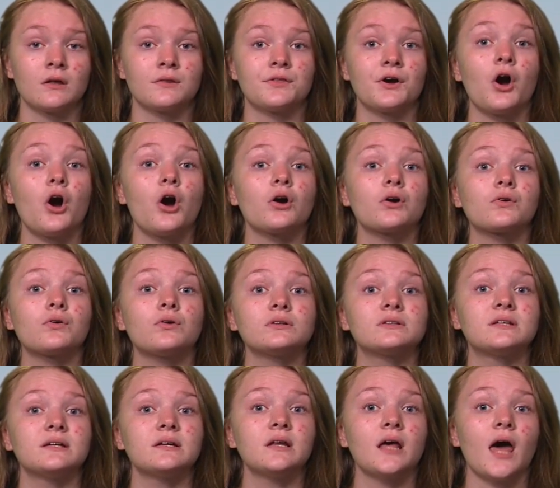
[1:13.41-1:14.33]
The article
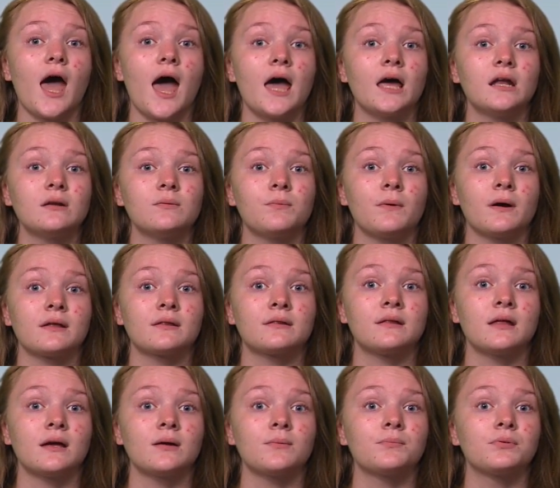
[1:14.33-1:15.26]
did end by
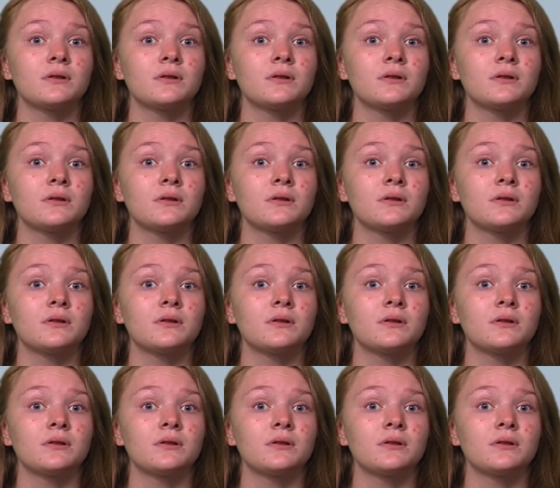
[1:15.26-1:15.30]
saying,